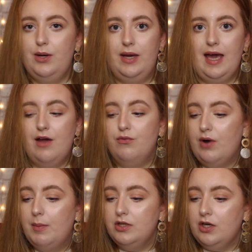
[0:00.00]
anyway, I've
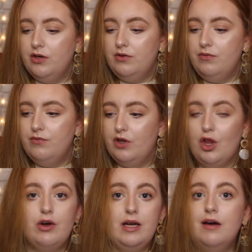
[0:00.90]
rambled on for
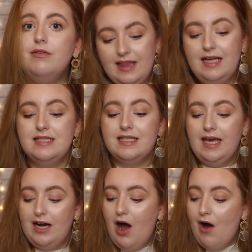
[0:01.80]
long enough. Let's
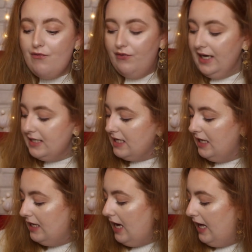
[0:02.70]
get our fingers in